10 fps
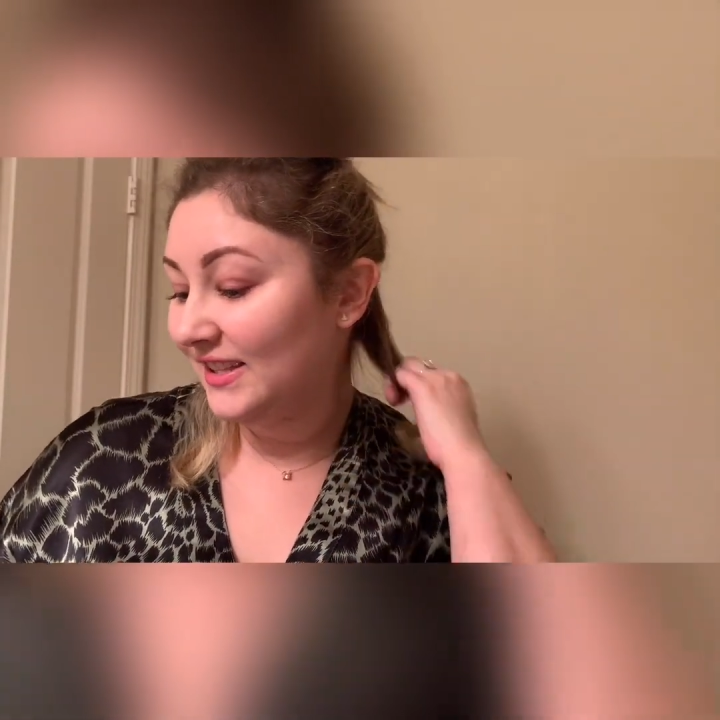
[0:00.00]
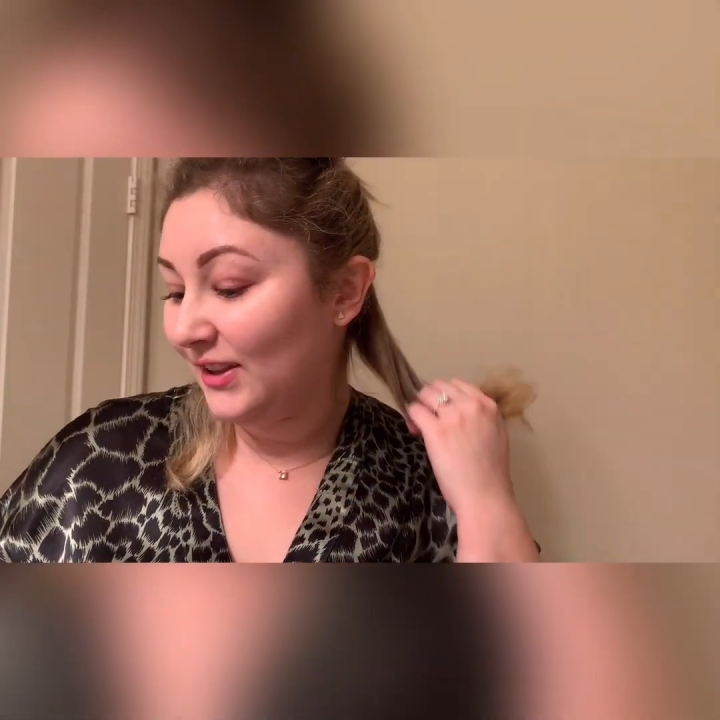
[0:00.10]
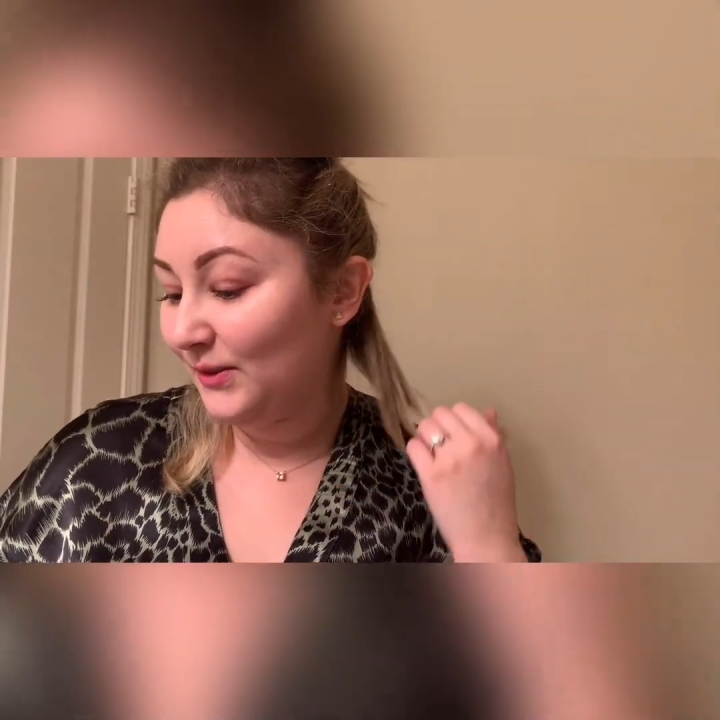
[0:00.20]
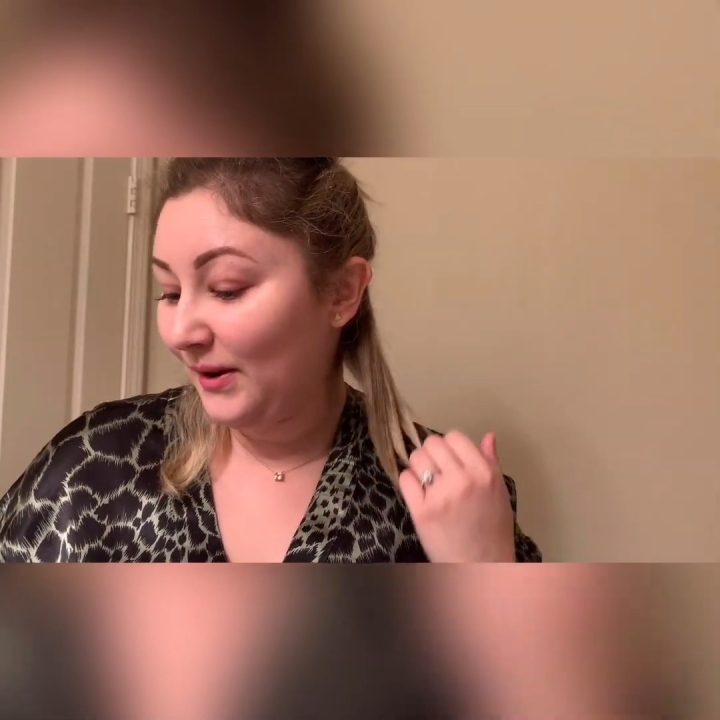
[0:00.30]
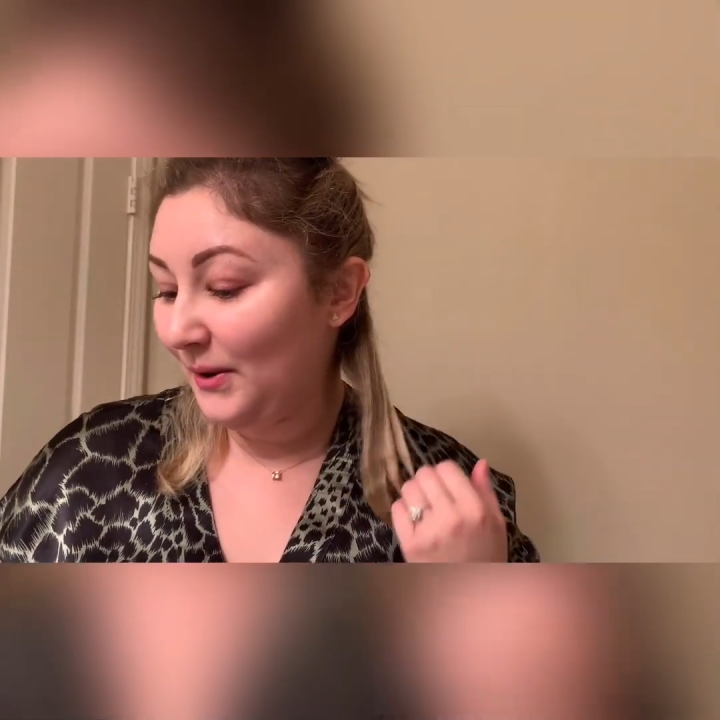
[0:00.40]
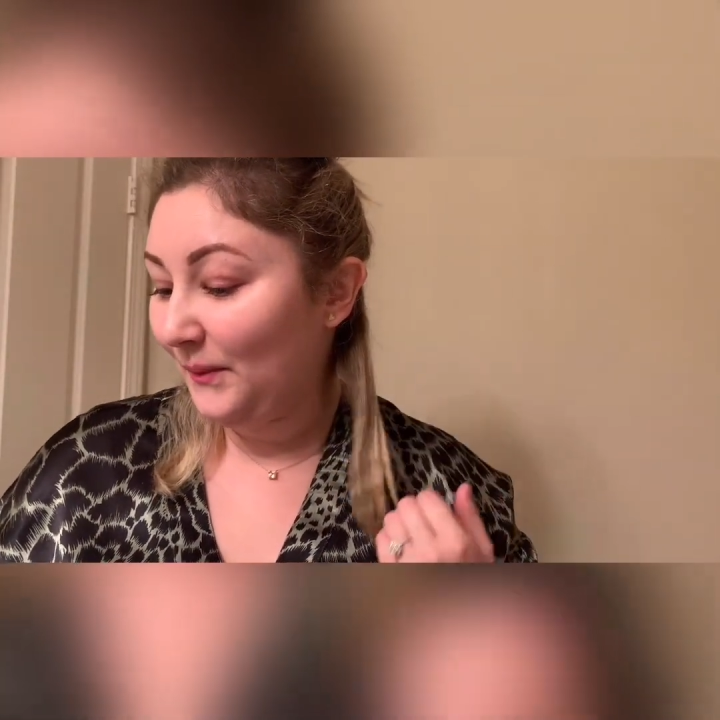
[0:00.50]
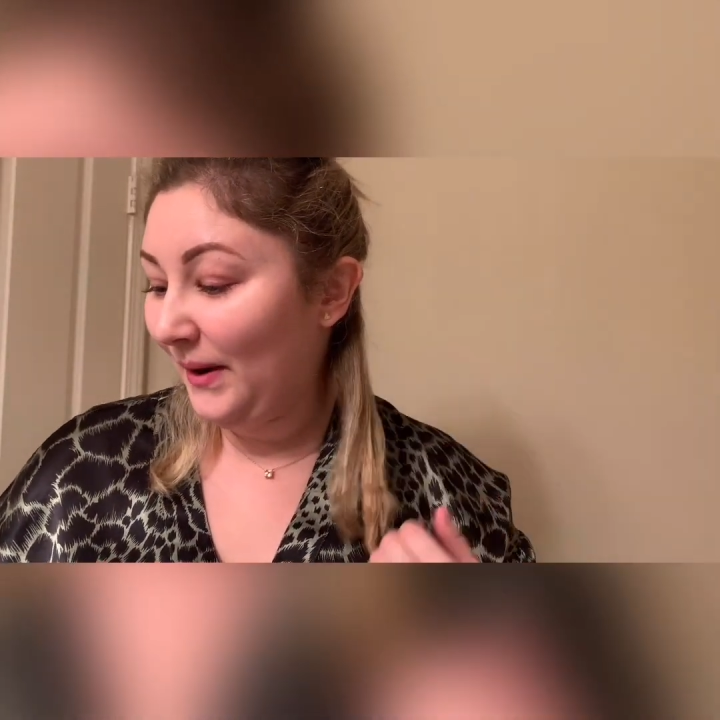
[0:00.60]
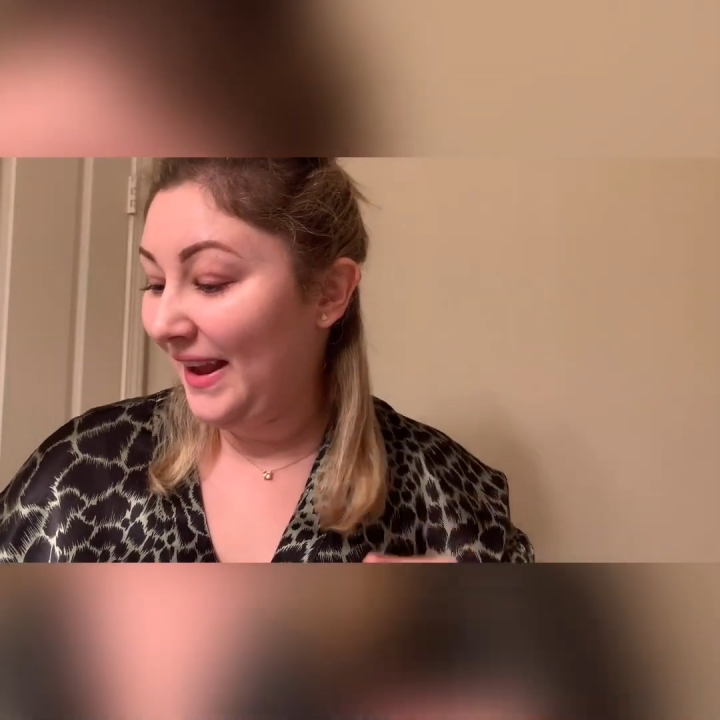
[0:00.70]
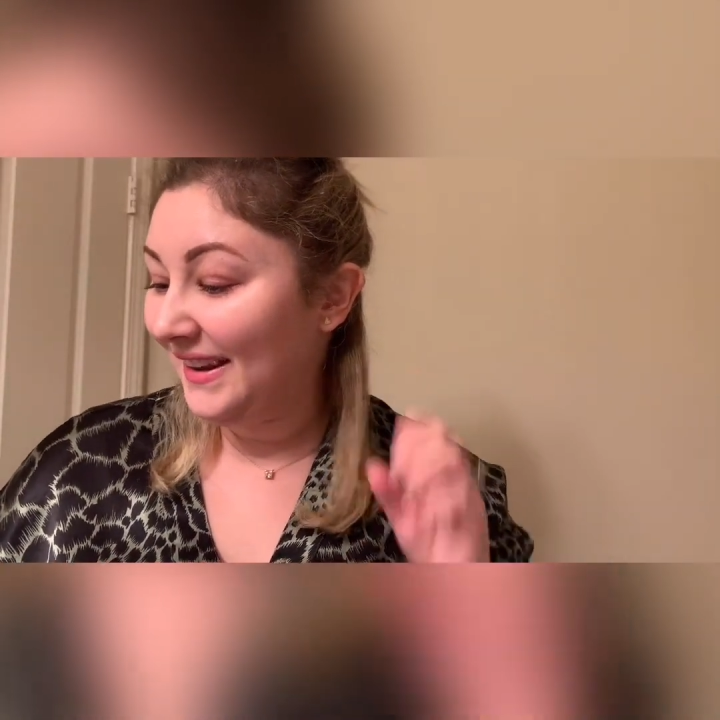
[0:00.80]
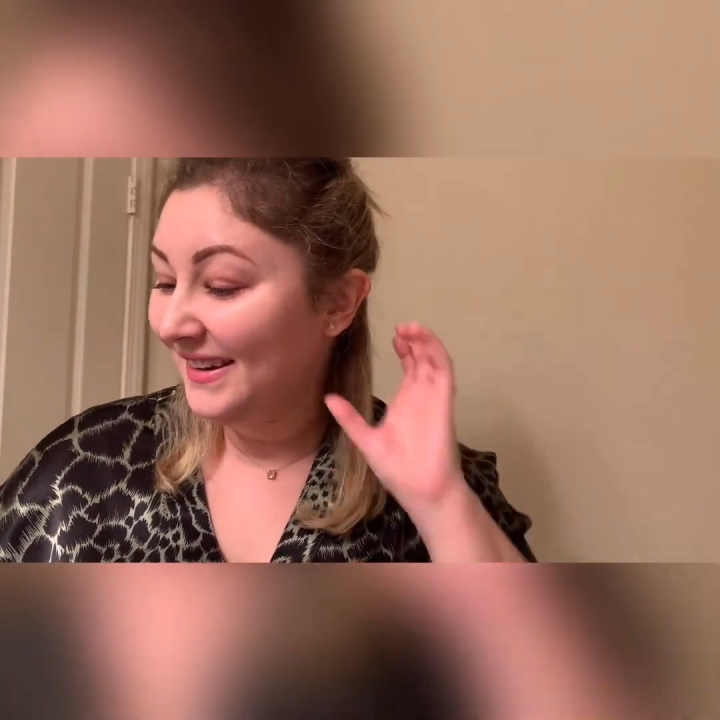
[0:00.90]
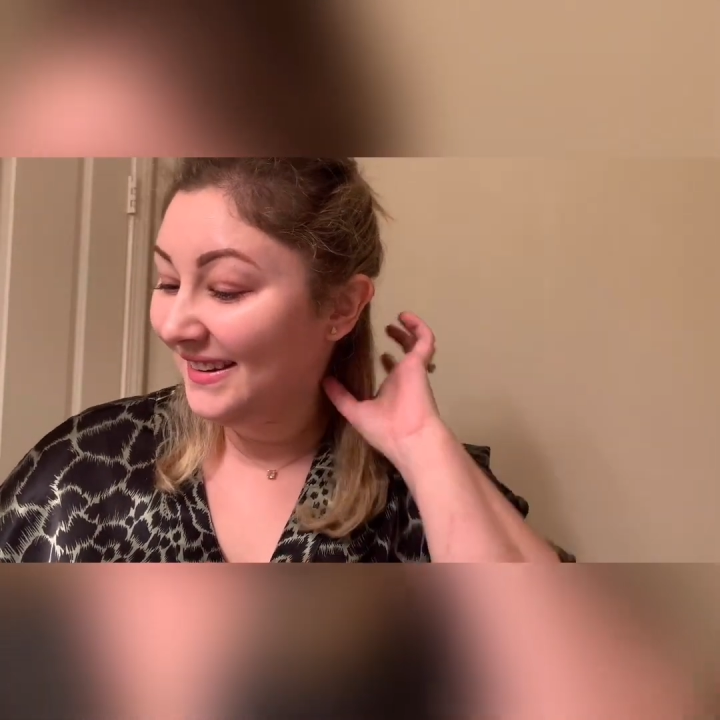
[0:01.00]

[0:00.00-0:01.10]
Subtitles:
so that's not the right way.